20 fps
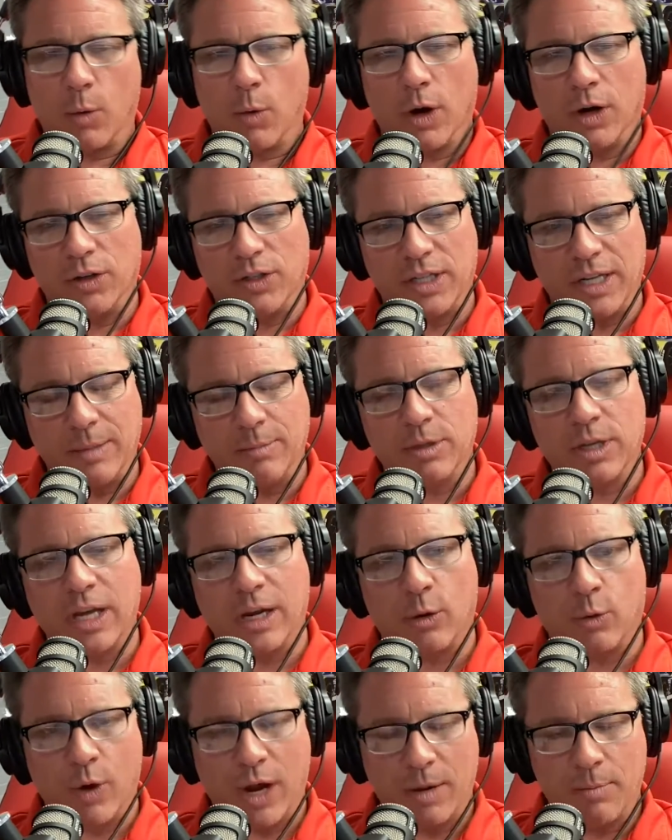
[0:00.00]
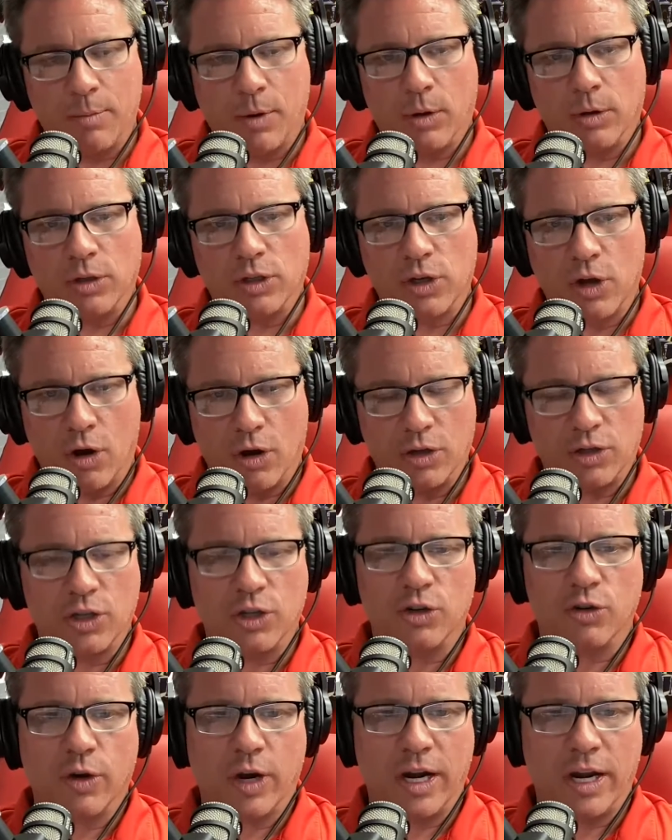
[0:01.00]
where it seems like Red Bull is
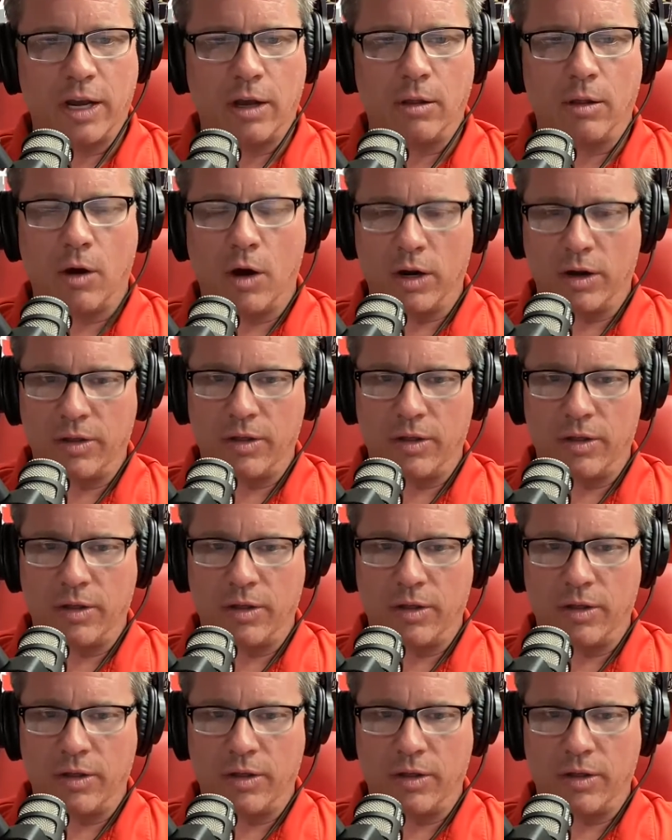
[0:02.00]
concentrating a lot